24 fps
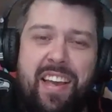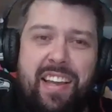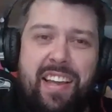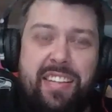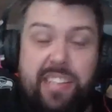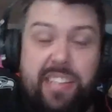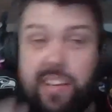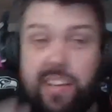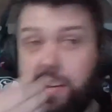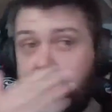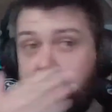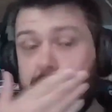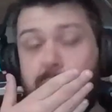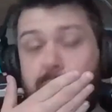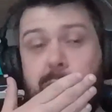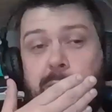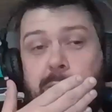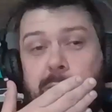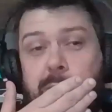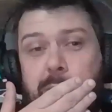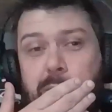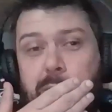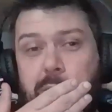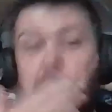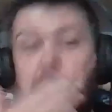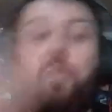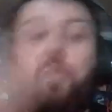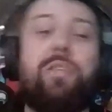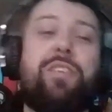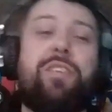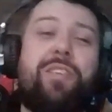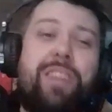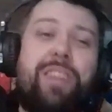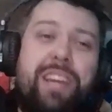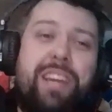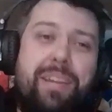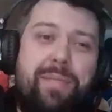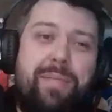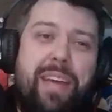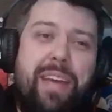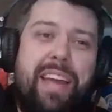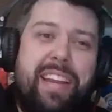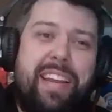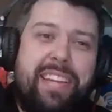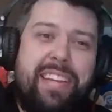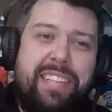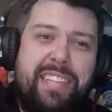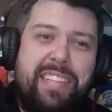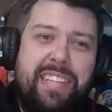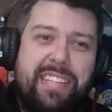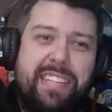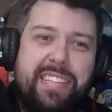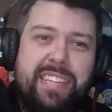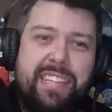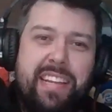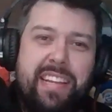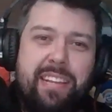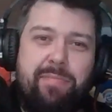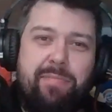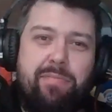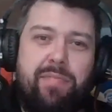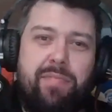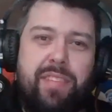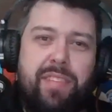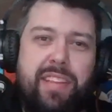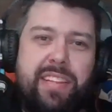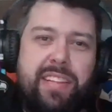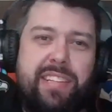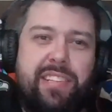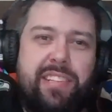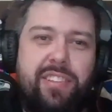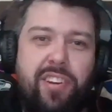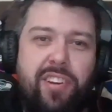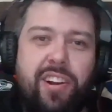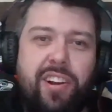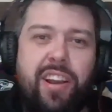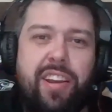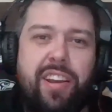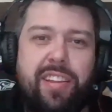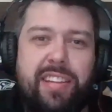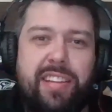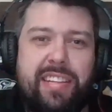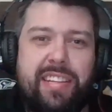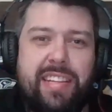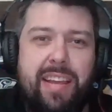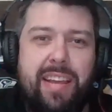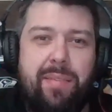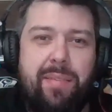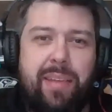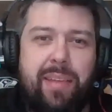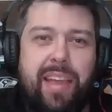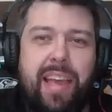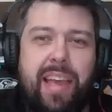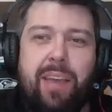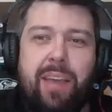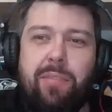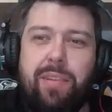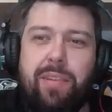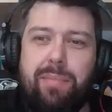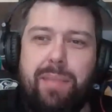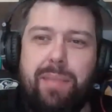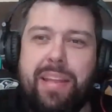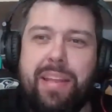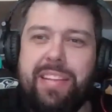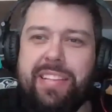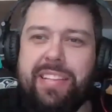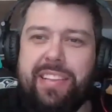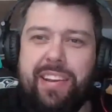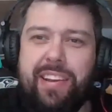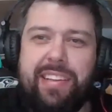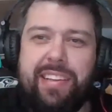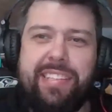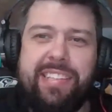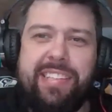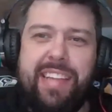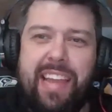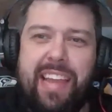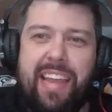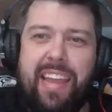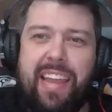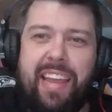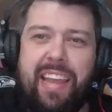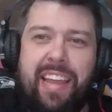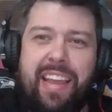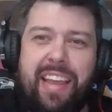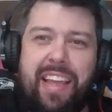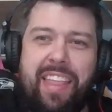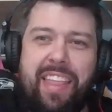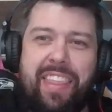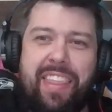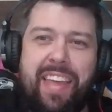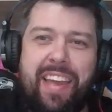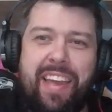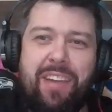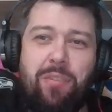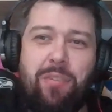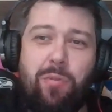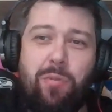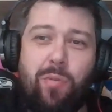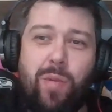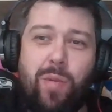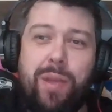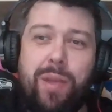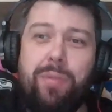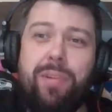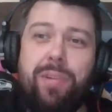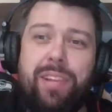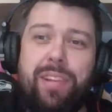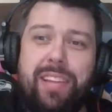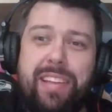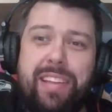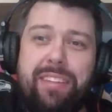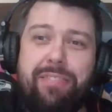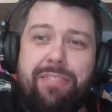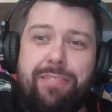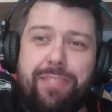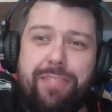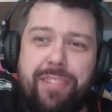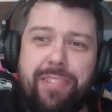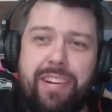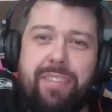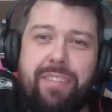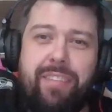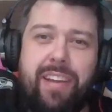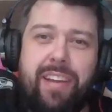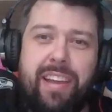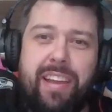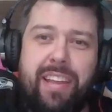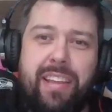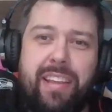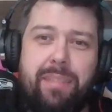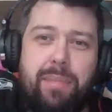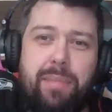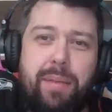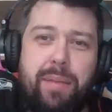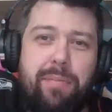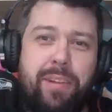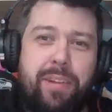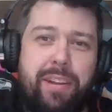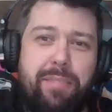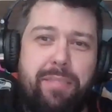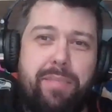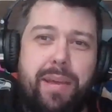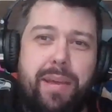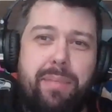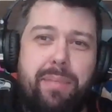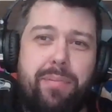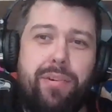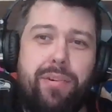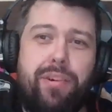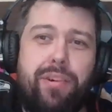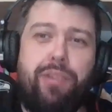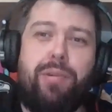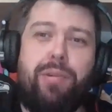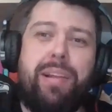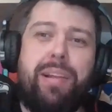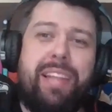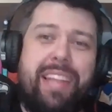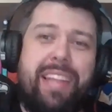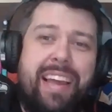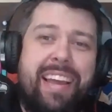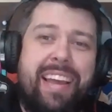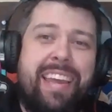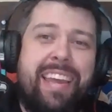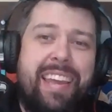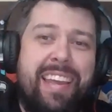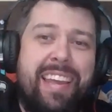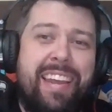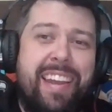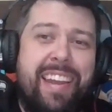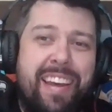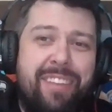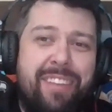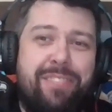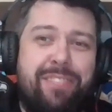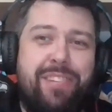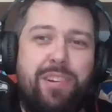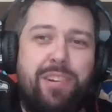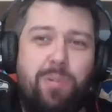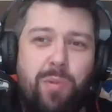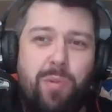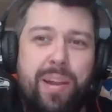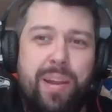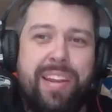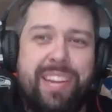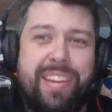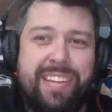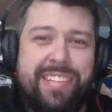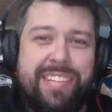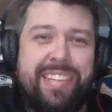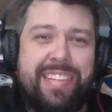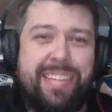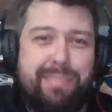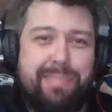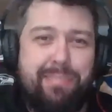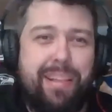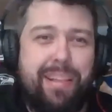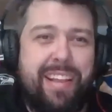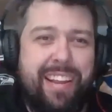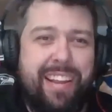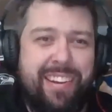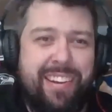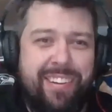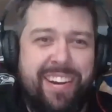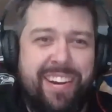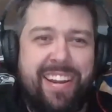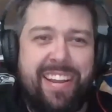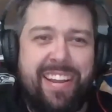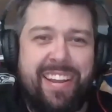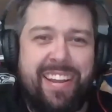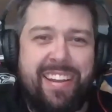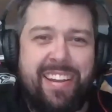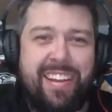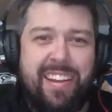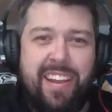So what we're talking about is this doco that's coming out with Ben Stokes saying that we will live forever in the memory of people who were lucky enough to witness us play cricket.